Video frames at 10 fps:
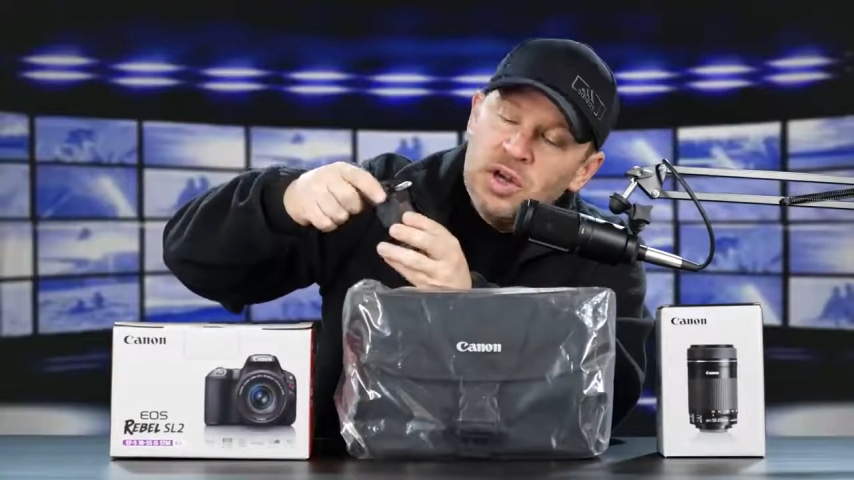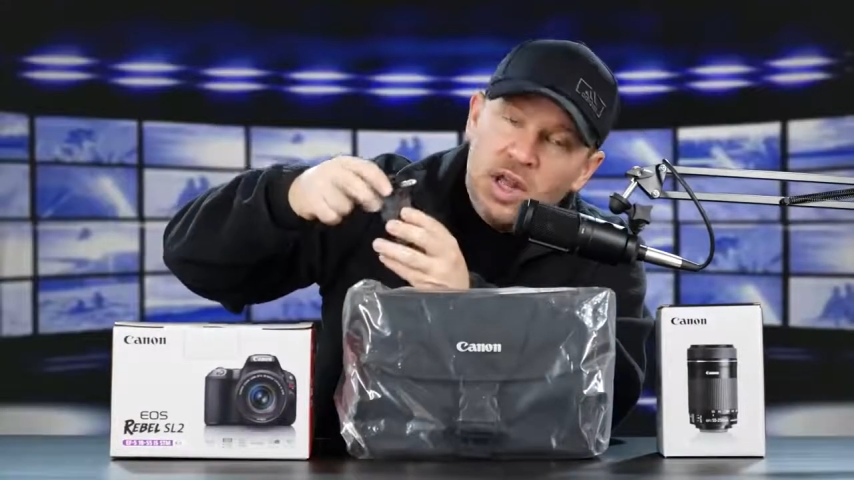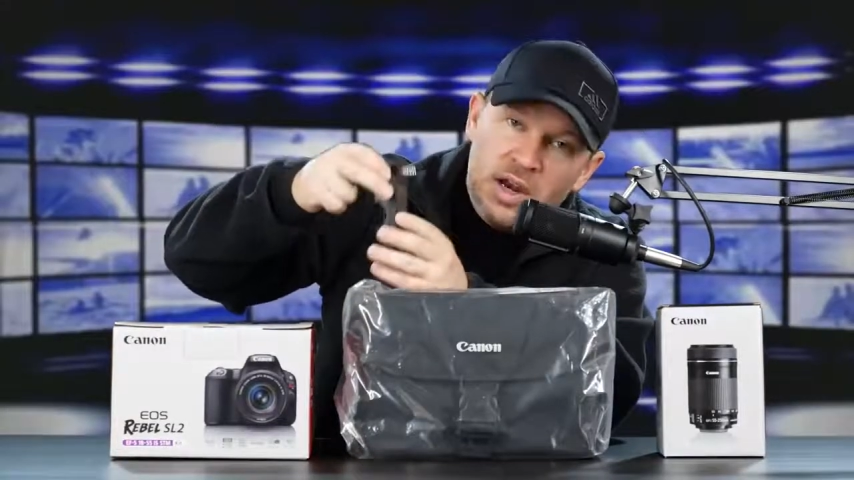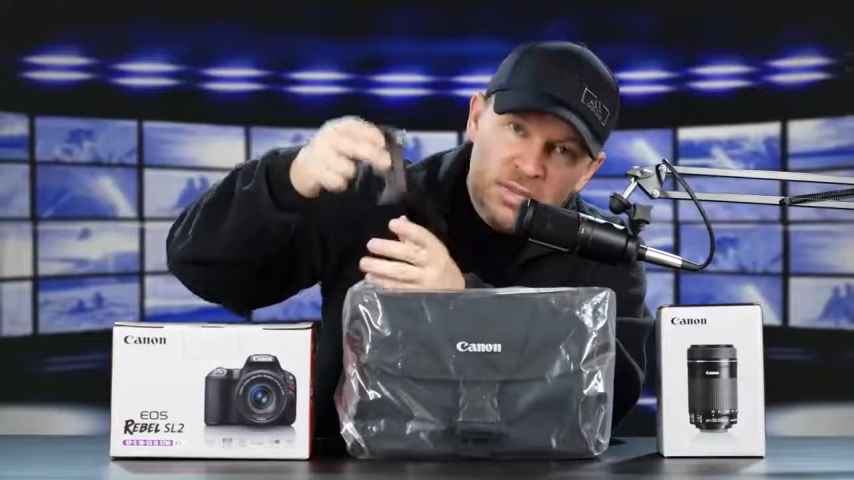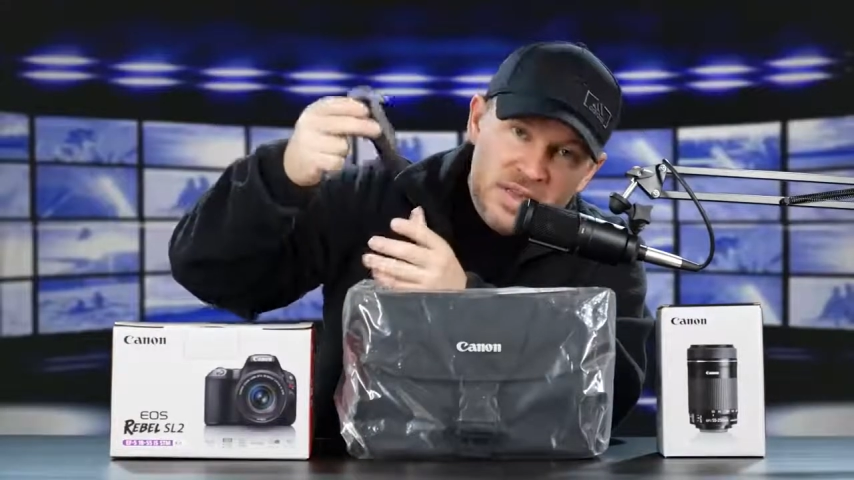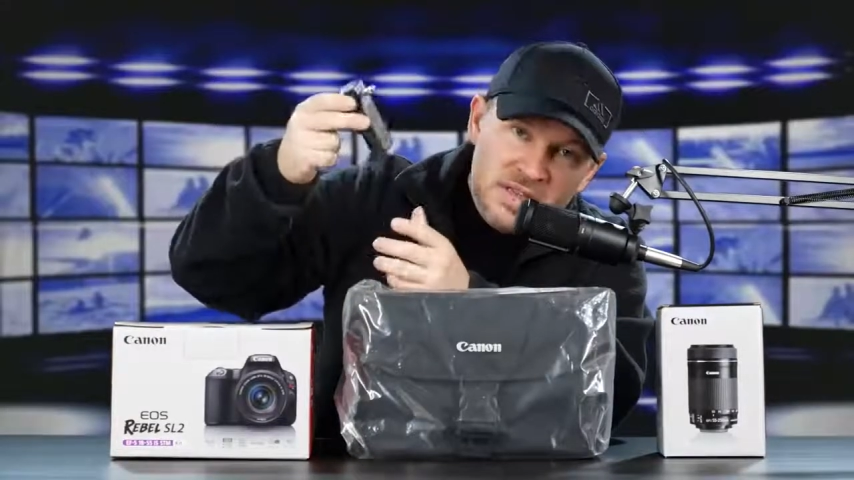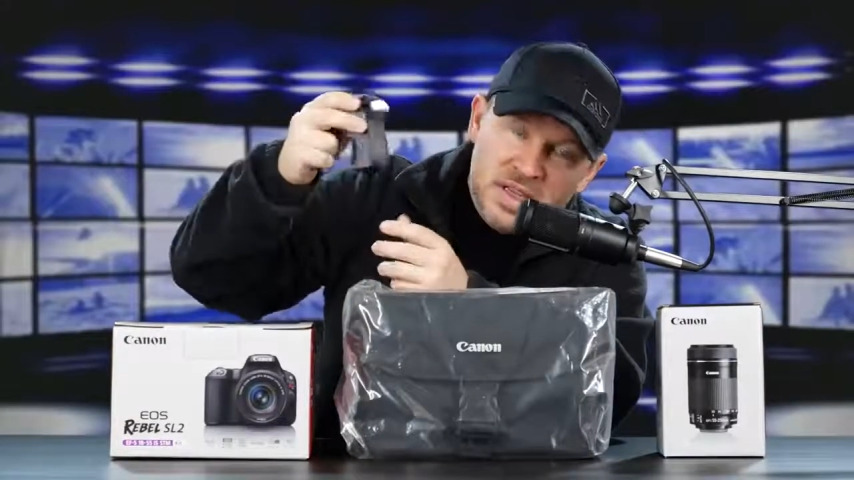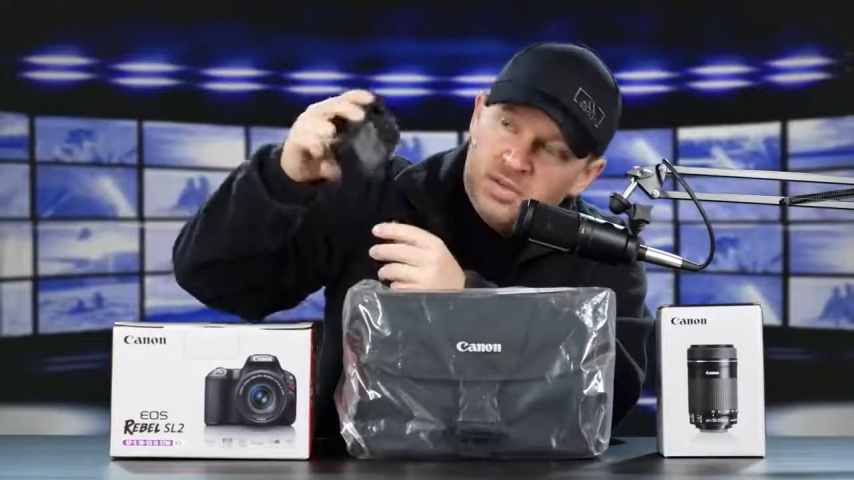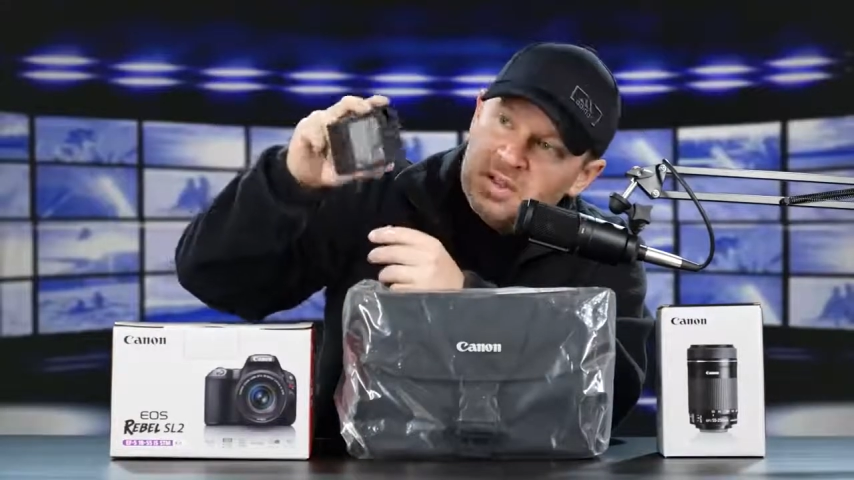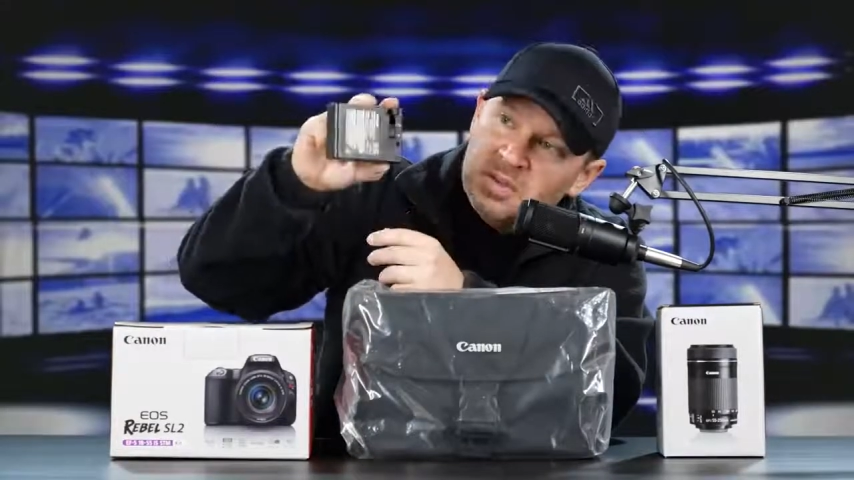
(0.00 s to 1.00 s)
A lot of them these
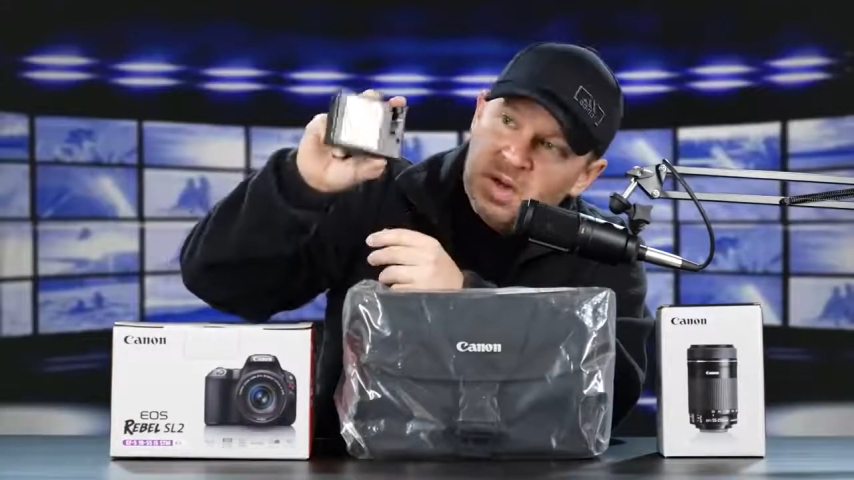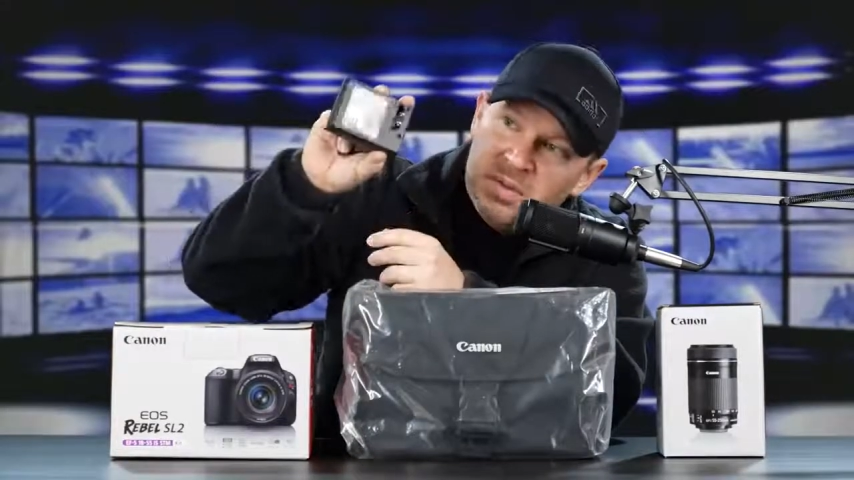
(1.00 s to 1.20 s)
days are this way,